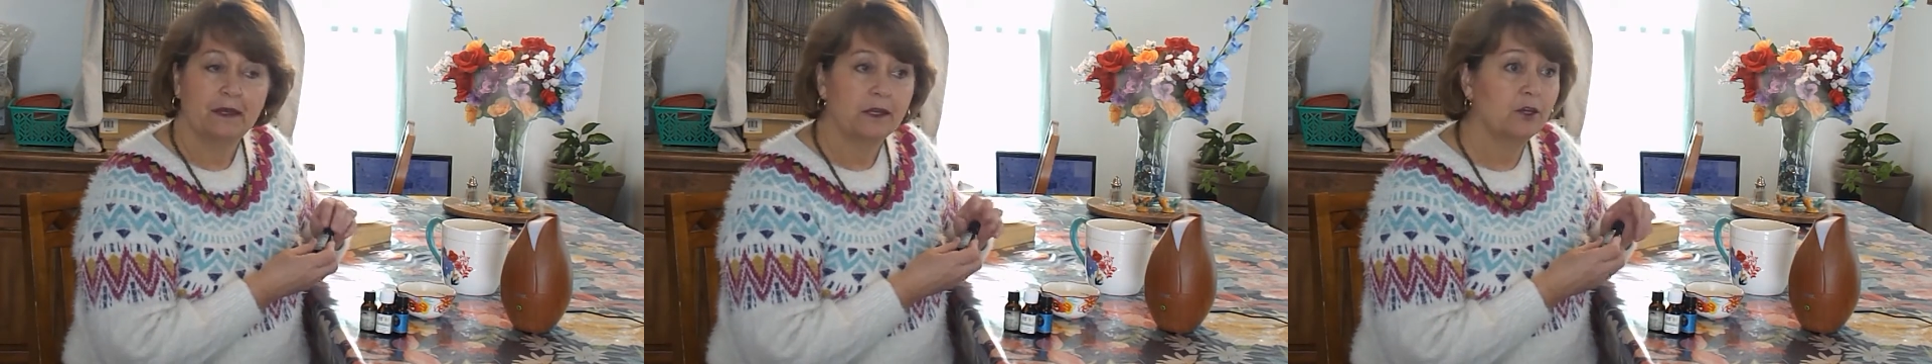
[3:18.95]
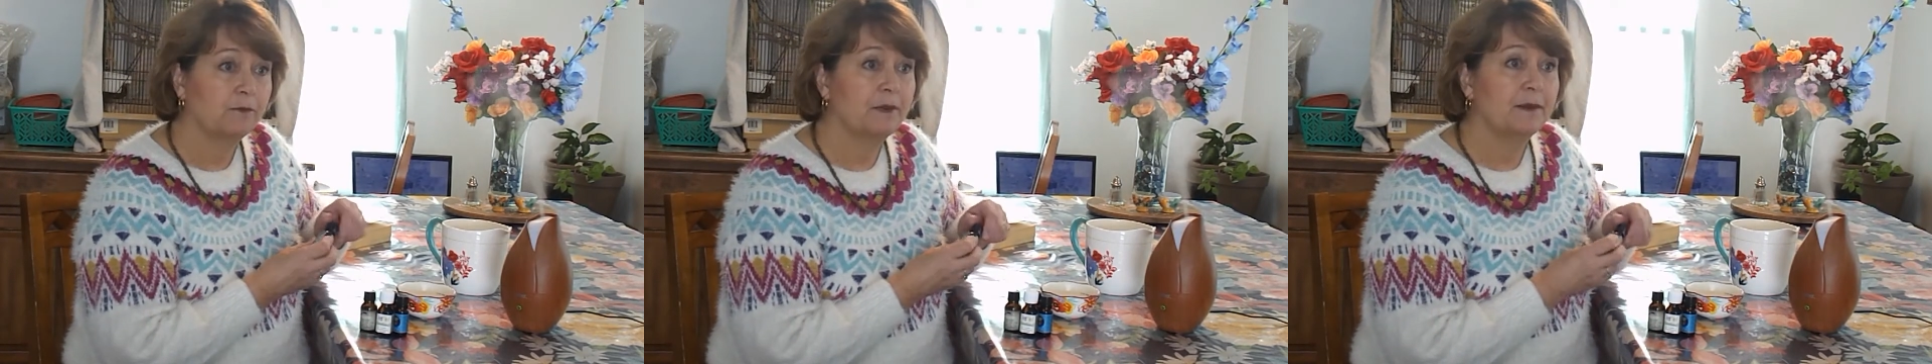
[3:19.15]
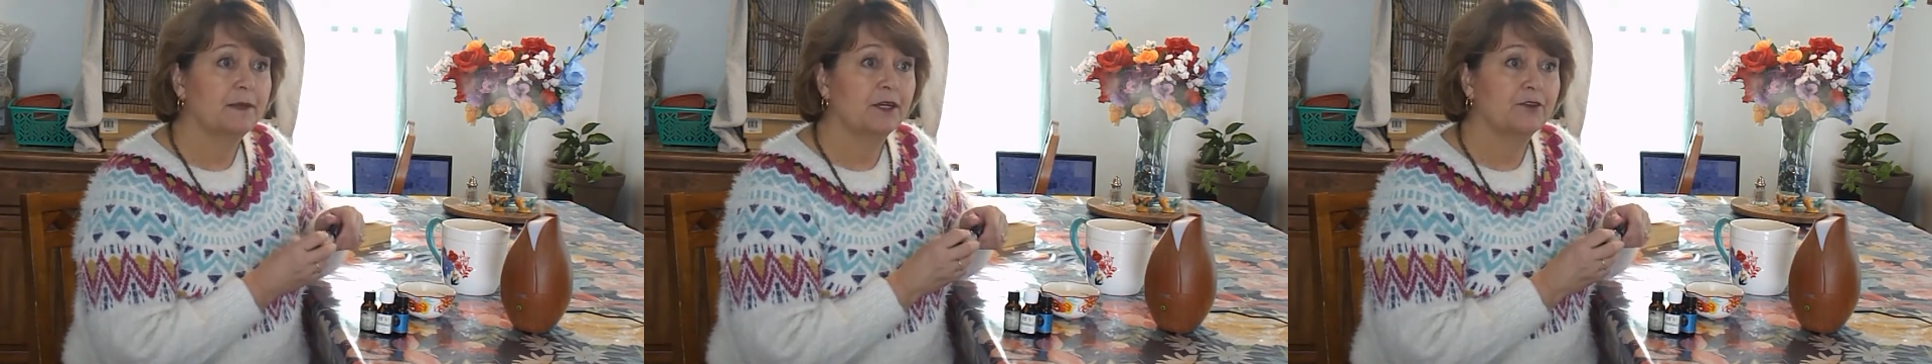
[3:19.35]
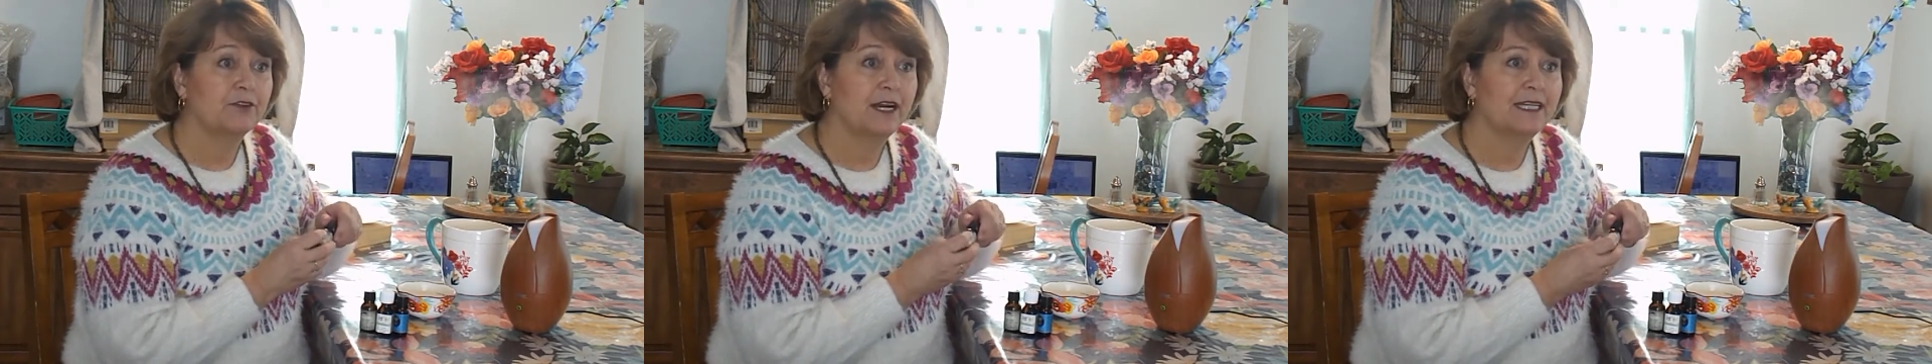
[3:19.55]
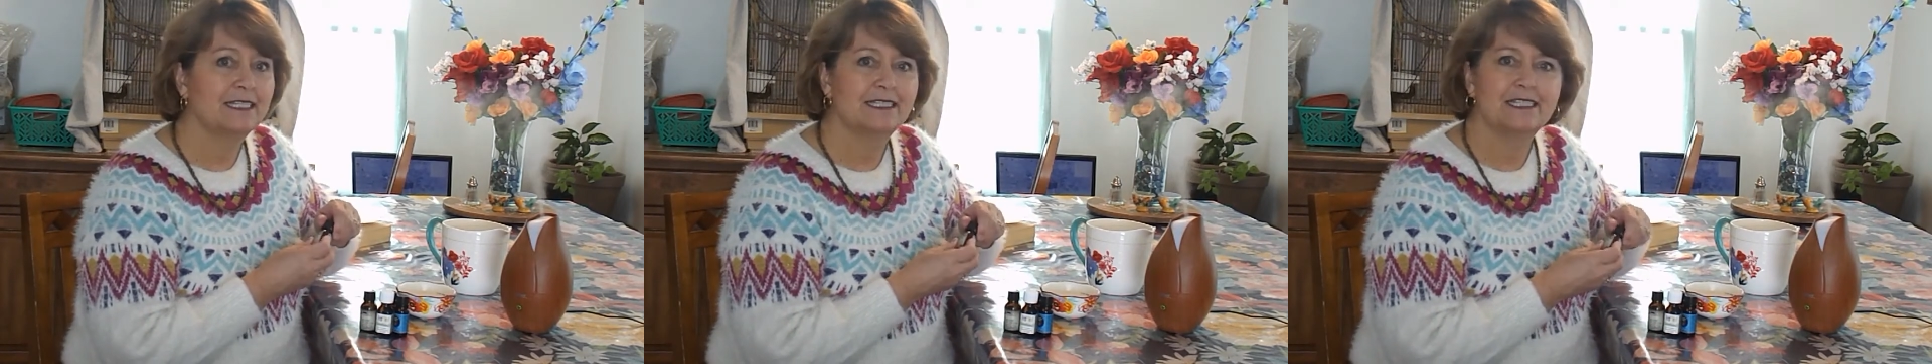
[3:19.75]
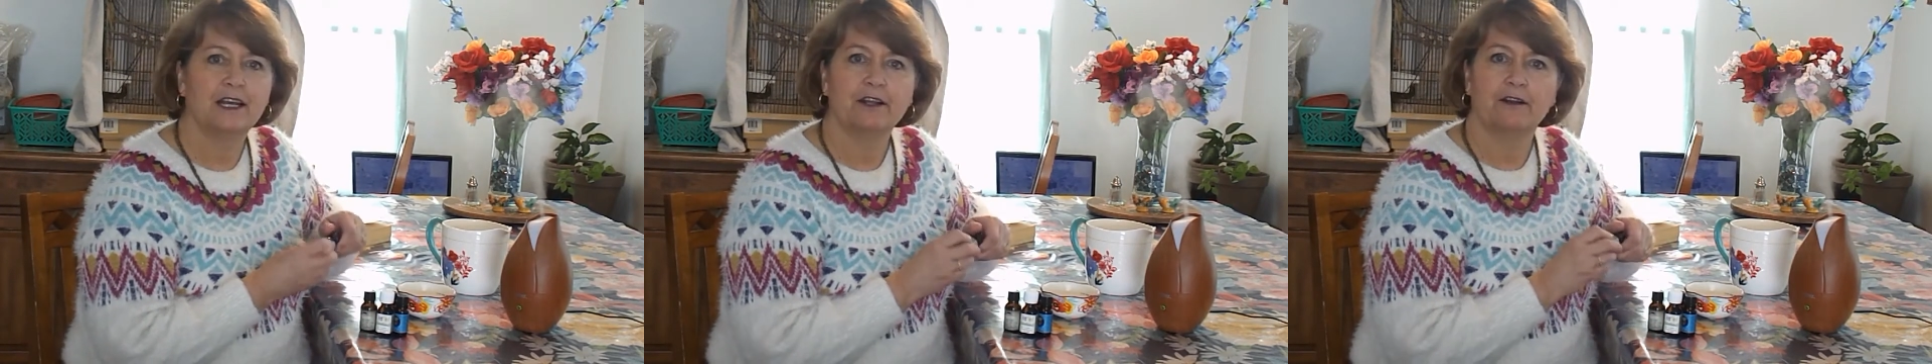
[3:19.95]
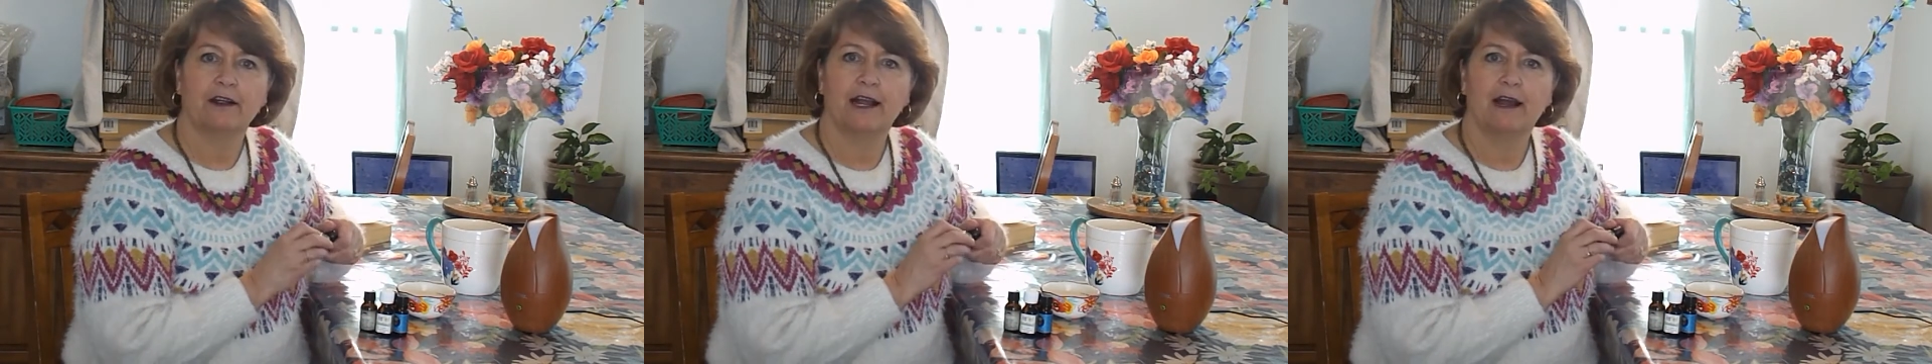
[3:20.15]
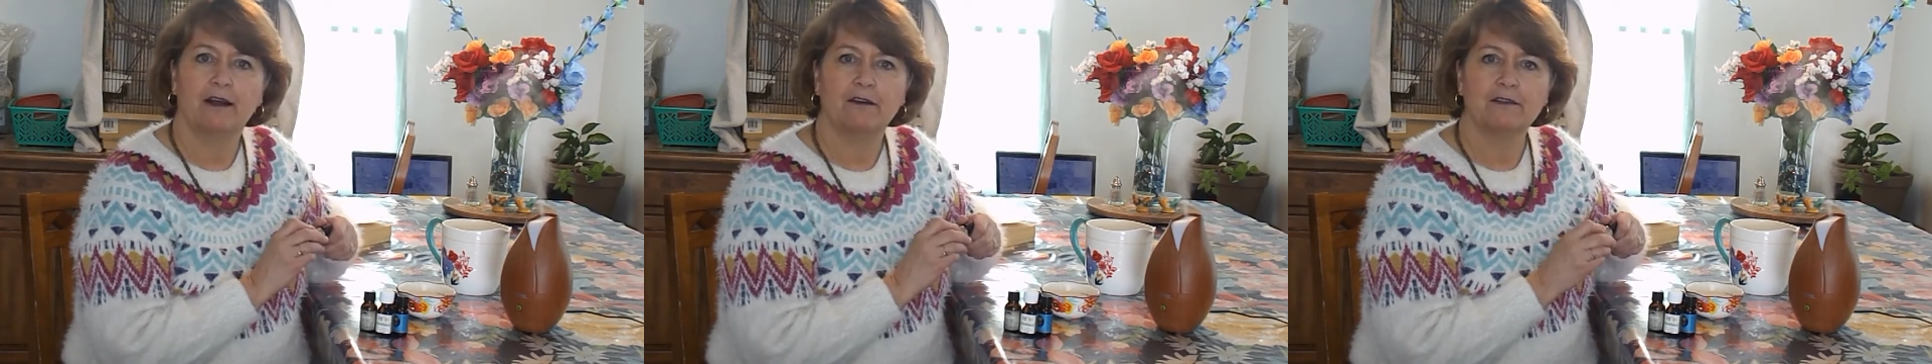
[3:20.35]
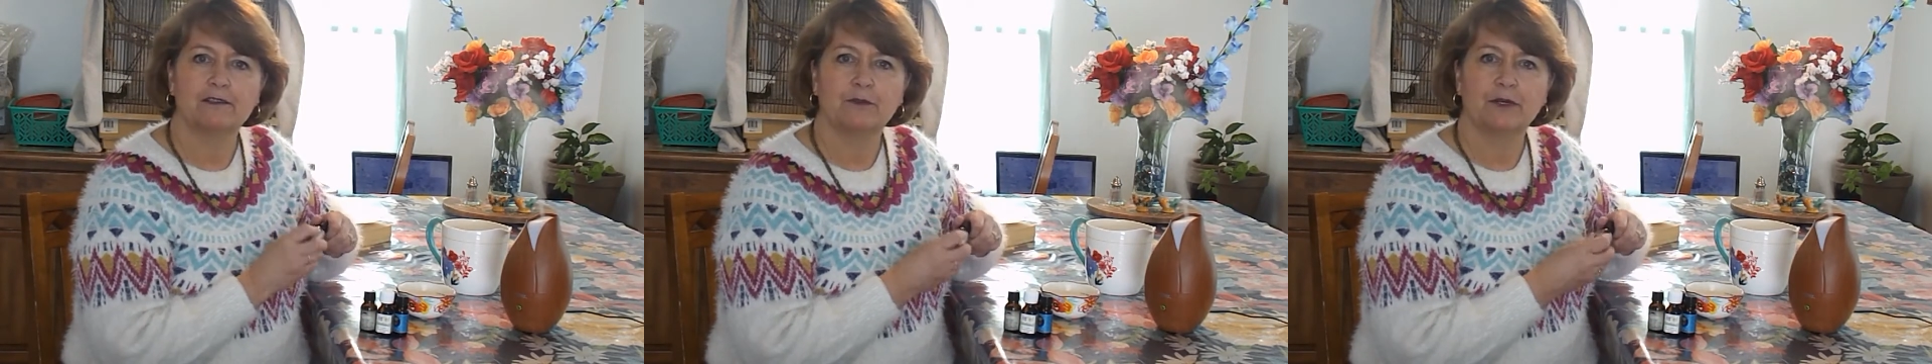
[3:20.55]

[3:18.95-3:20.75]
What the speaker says: Maybe you're trying to sell your house.